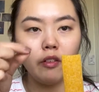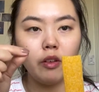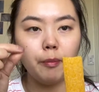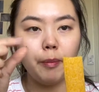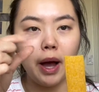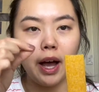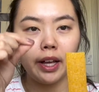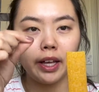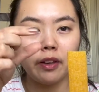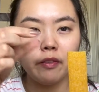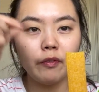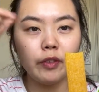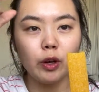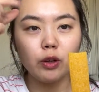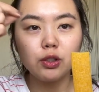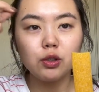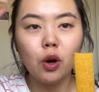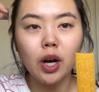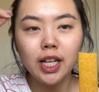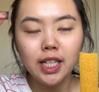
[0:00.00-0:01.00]
of the bag, it
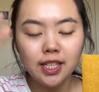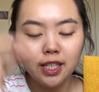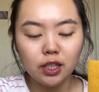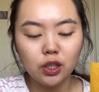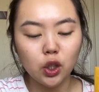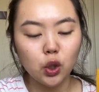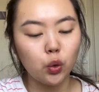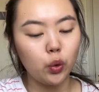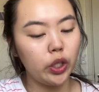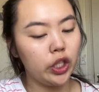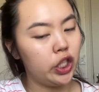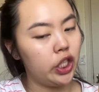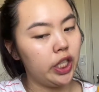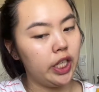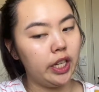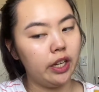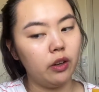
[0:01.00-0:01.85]
feels quite squishy.